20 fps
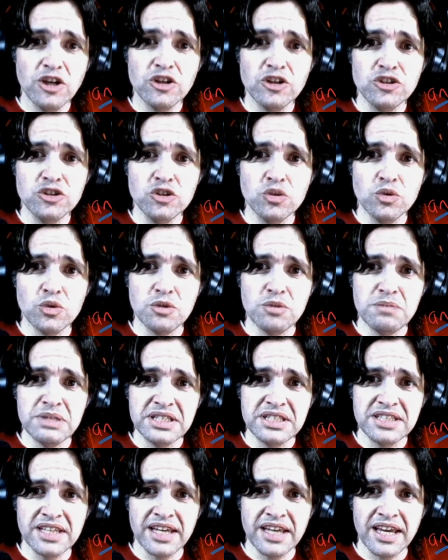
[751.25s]
you would be
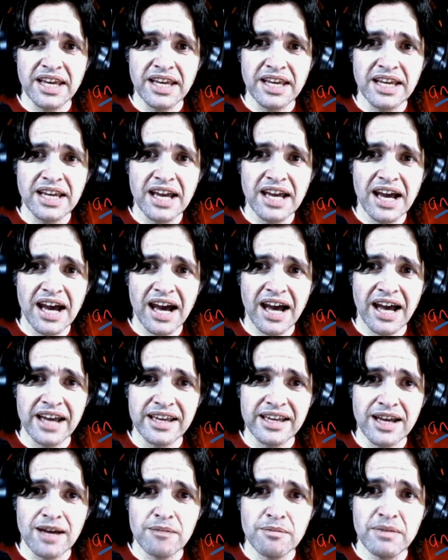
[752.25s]
saying, I
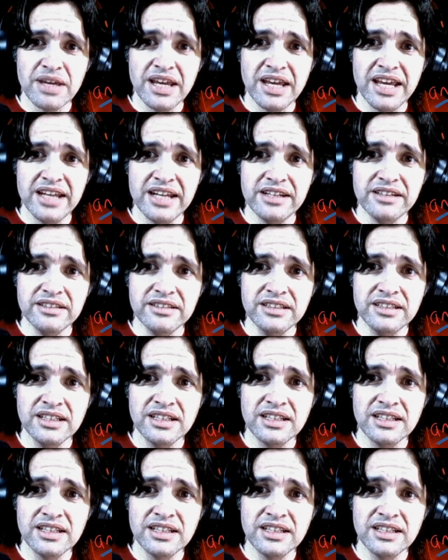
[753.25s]
am in